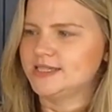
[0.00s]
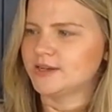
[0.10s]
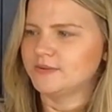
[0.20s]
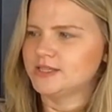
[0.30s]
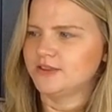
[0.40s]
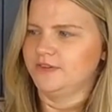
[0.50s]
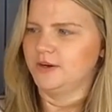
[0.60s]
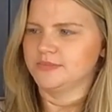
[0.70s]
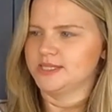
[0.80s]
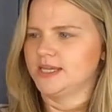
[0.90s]
to go into the
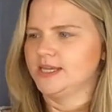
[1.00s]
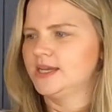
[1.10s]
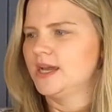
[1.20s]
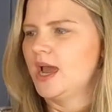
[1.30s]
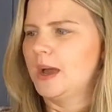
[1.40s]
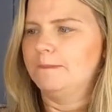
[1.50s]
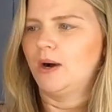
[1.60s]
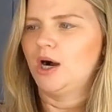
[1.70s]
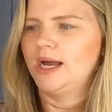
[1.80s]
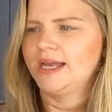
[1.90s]
pharmacy and
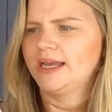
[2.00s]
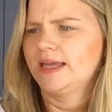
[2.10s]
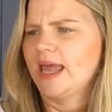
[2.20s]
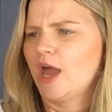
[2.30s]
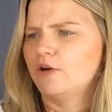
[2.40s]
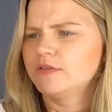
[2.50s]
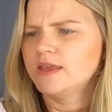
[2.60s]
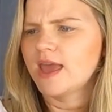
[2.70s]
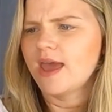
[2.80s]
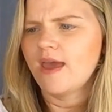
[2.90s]
buy
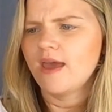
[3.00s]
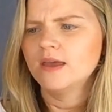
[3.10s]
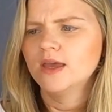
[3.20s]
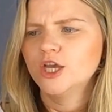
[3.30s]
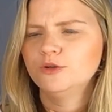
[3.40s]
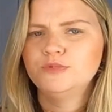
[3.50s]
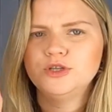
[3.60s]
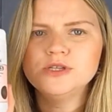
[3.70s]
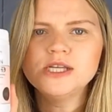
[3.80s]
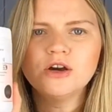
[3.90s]
Healthy Care
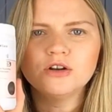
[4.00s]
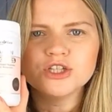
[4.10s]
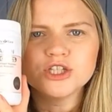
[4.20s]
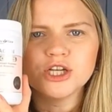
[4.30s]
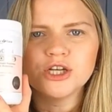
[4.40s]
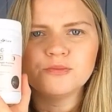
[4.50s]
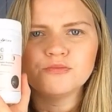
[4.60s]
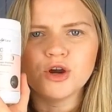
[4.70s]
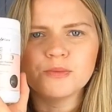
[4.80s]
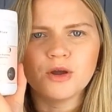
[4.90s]
Beauty Collagen
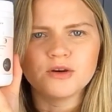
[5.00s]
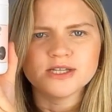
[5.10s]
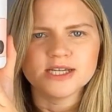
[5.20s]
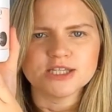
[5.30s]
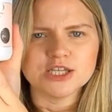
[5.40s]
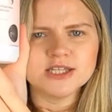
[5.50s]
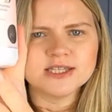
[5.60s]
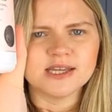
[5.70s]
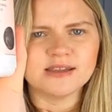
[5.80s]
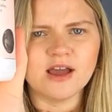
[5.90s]
Probiotics. Can you
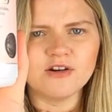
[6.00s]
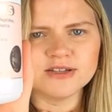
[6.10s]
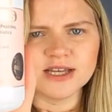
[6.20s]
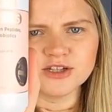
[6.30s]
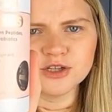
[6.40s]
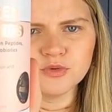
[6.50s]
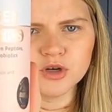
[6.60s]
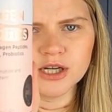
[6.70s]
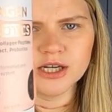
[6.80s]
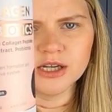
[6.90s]
see that, or is that too
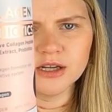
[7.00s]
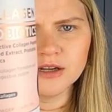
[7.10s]
bright?